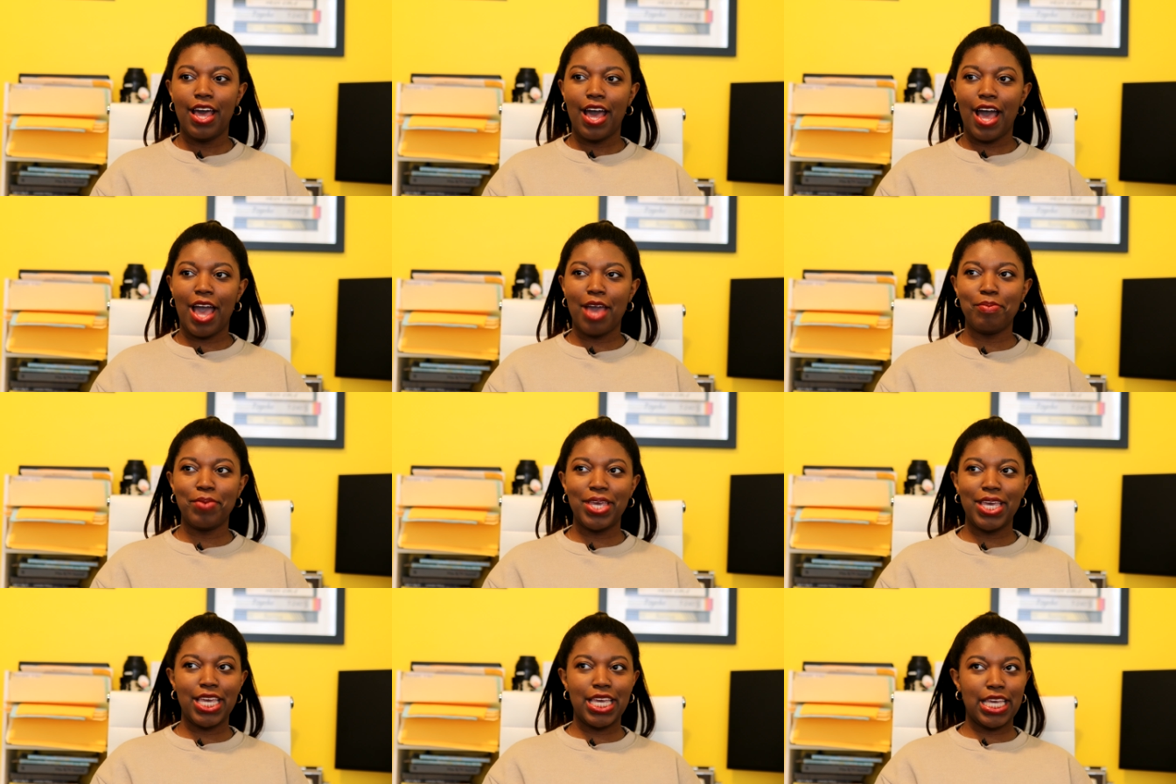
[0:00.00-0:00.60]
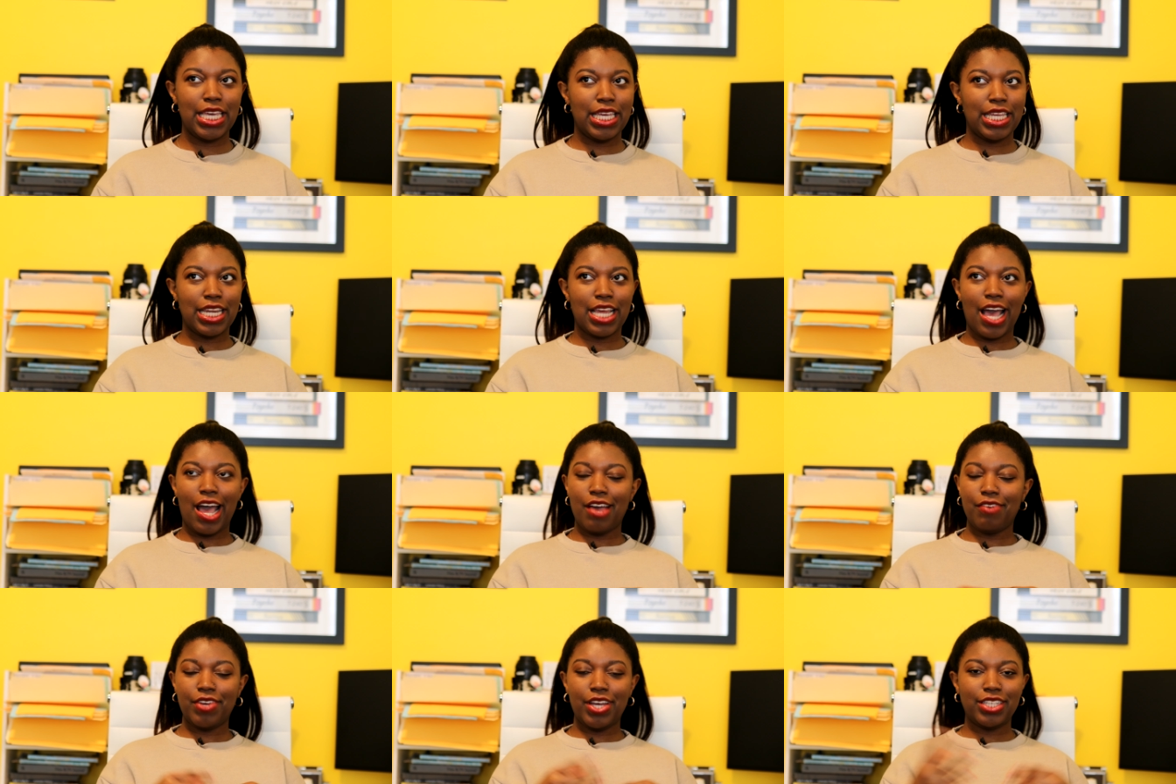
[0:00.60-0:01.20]
I mean,
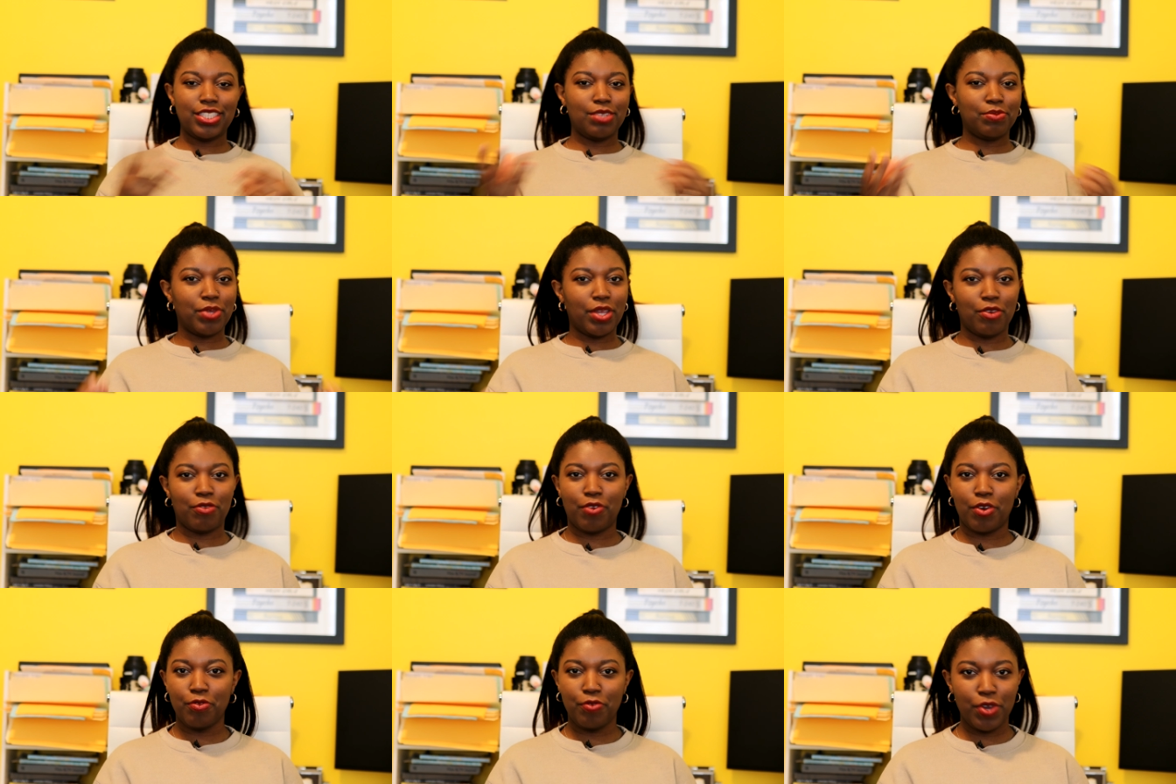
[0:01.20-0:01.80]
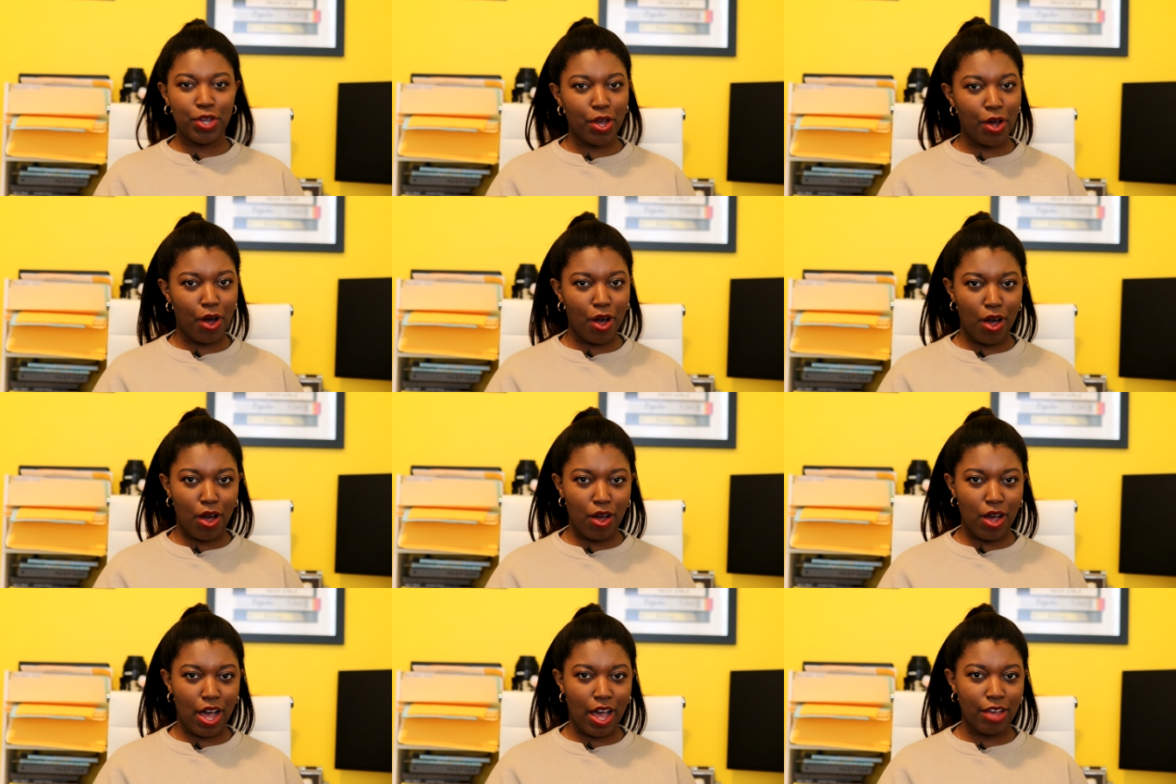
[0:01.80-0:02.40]
I've got something fun for y'all.